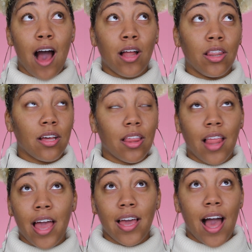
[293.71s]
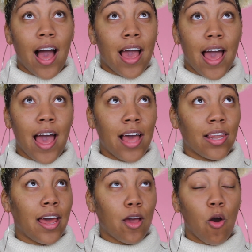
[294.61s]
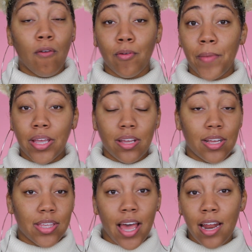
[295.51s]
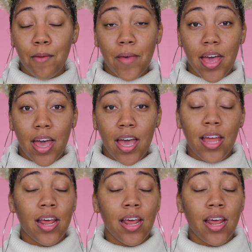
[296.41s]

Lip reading: I looked like I had like overbaked in a tanning bed.